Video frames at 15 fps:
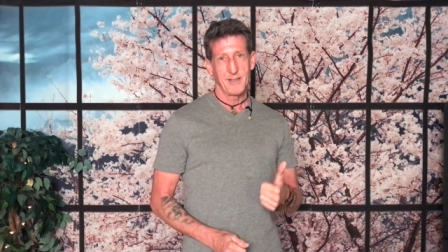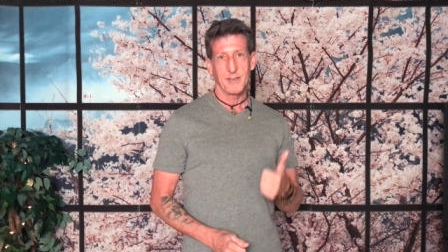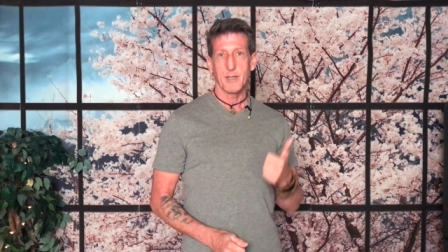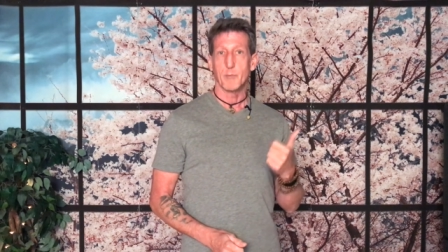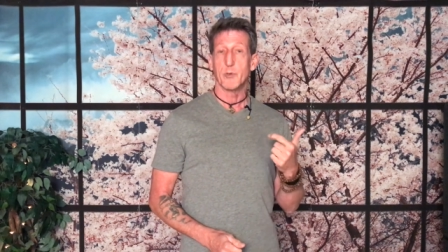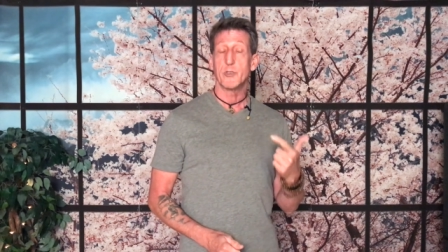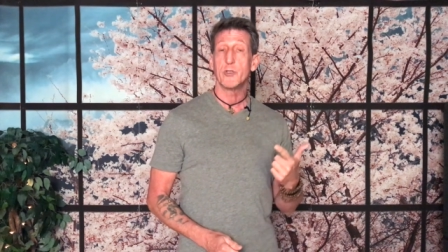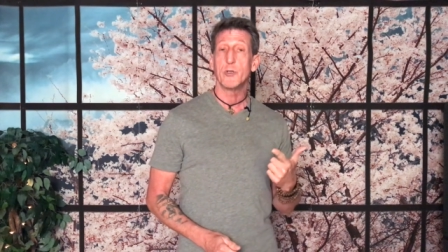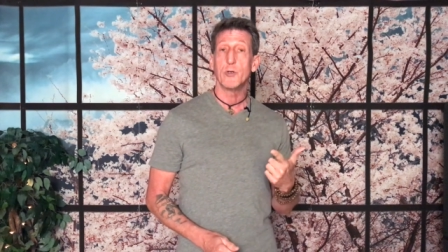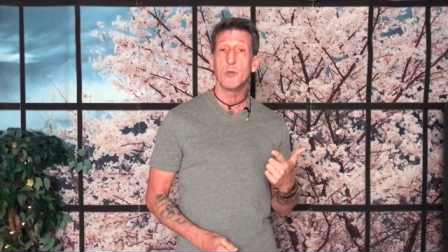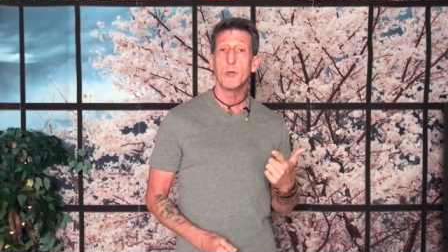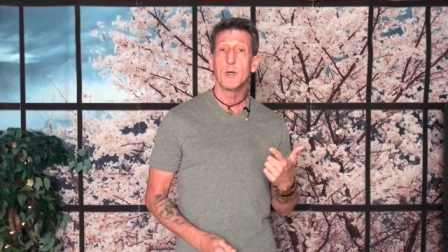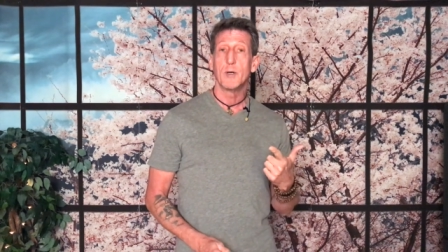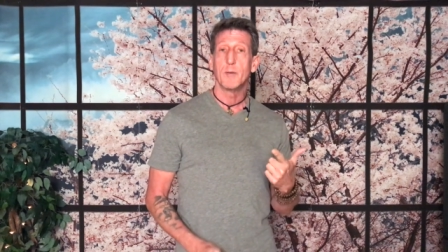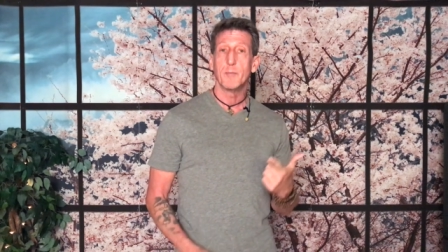number
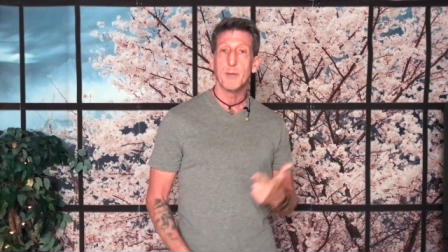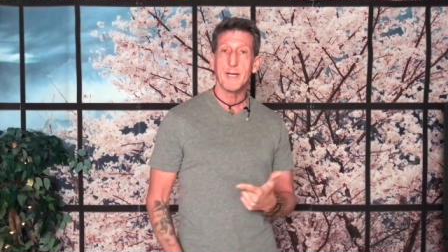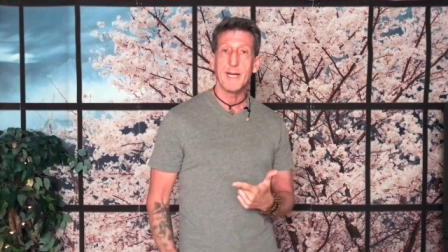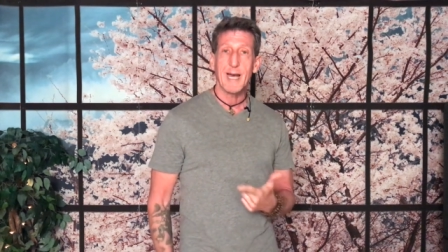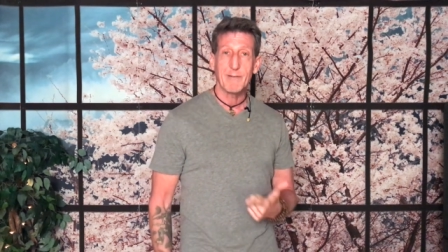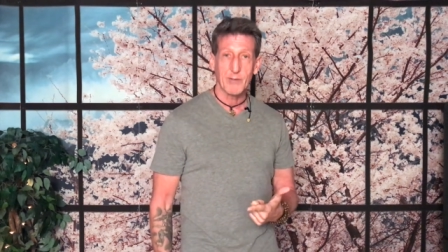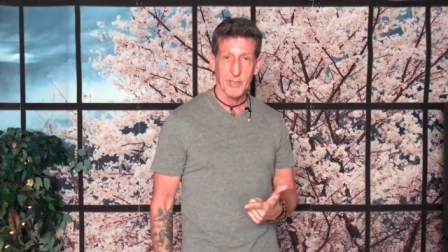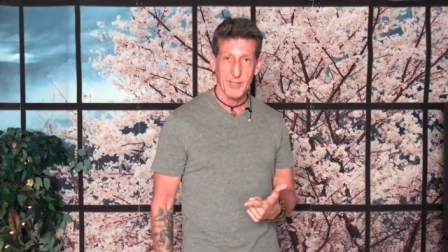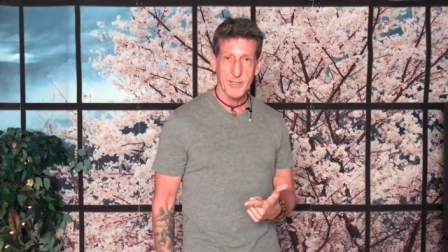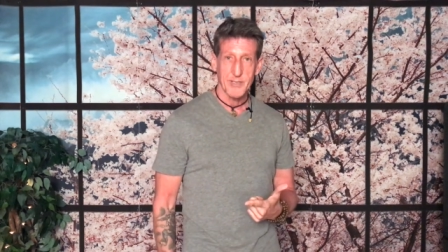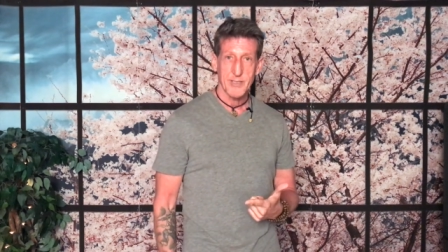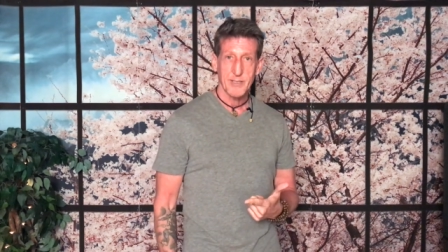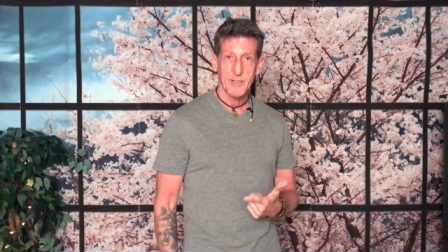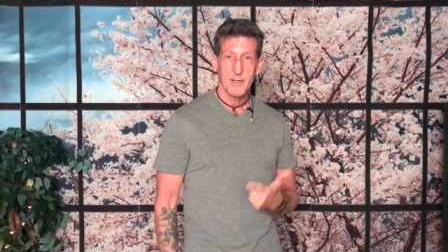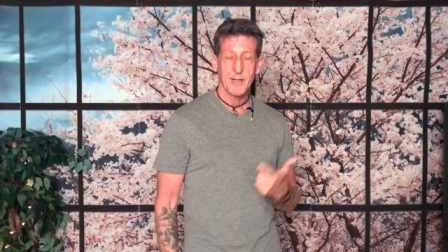two,
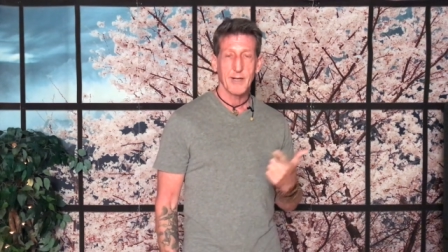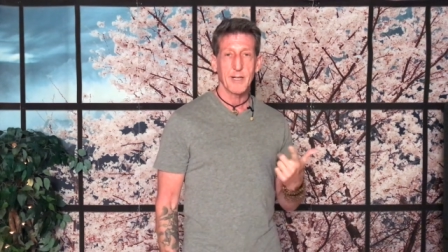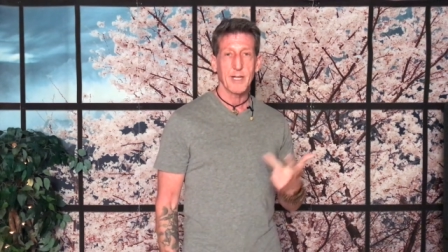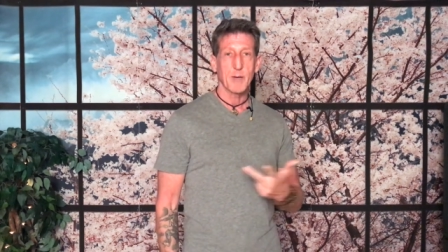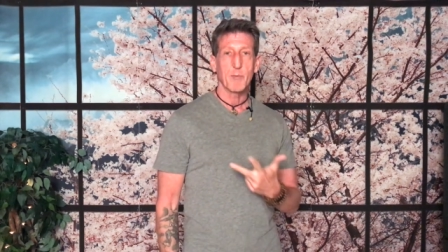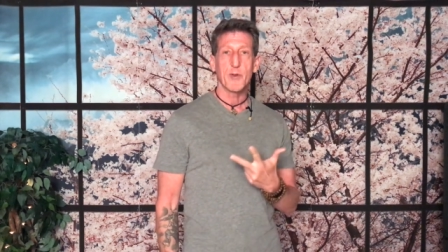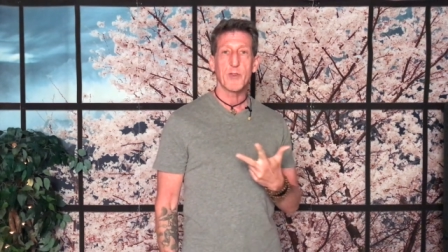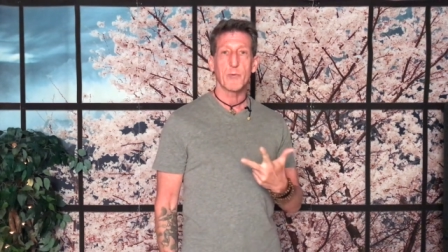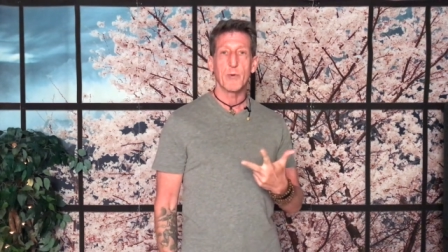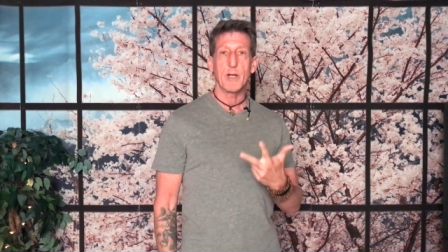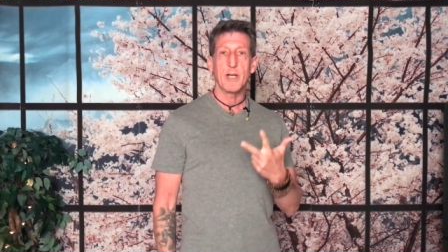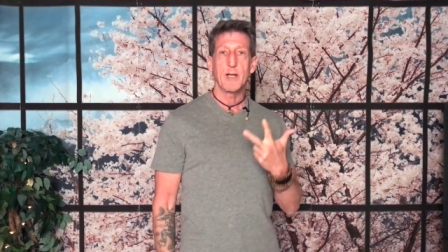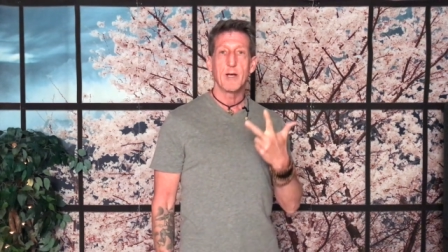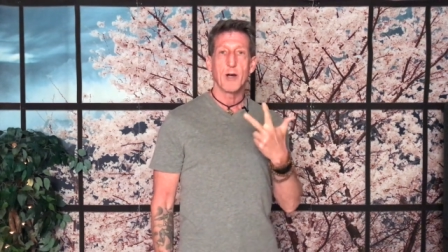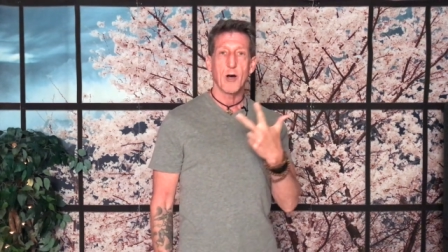benevolence, and number
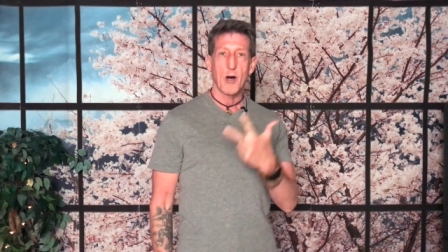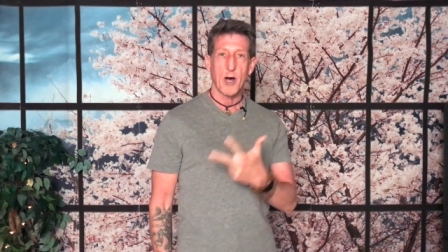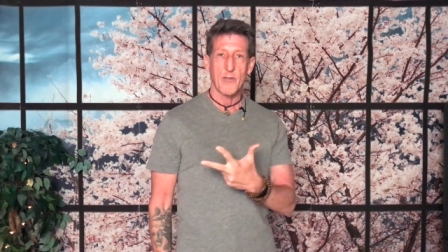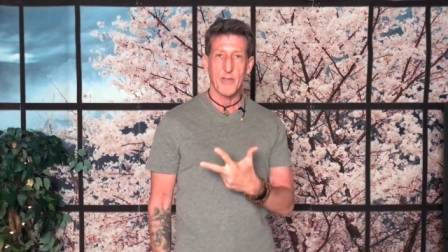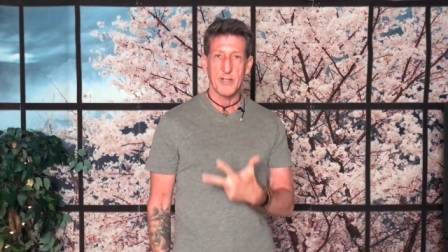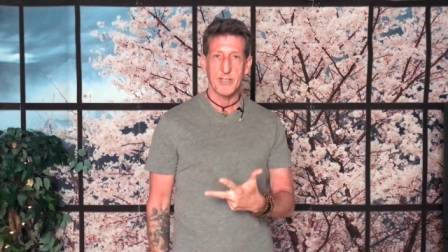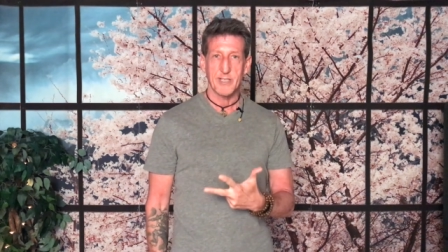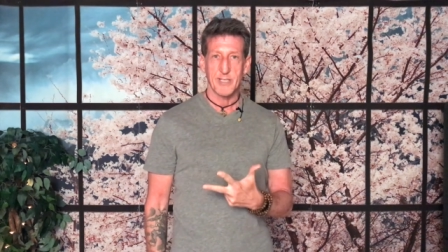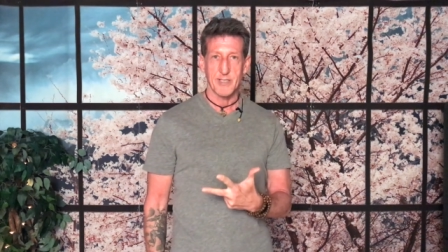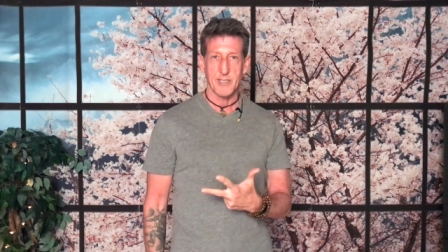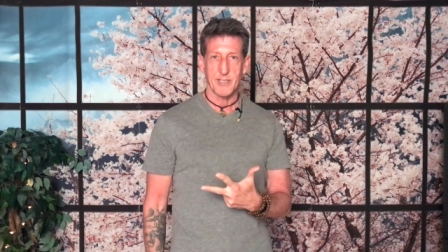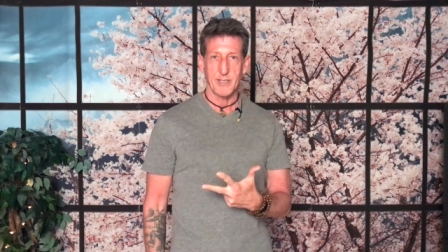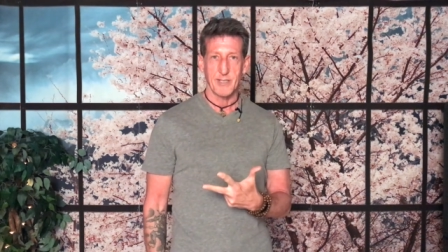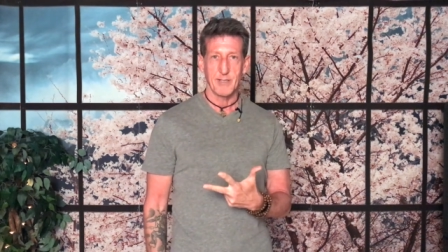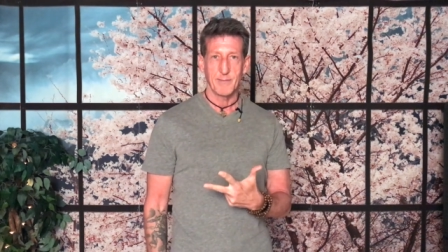three,
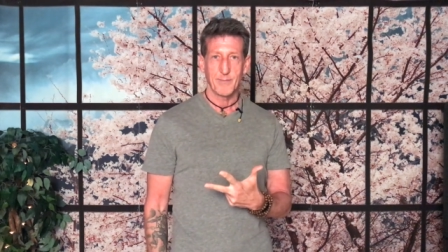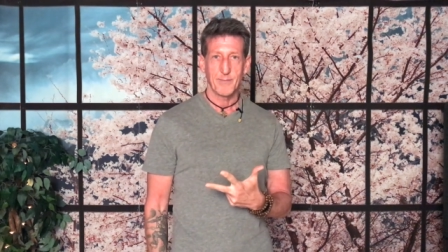authenticity.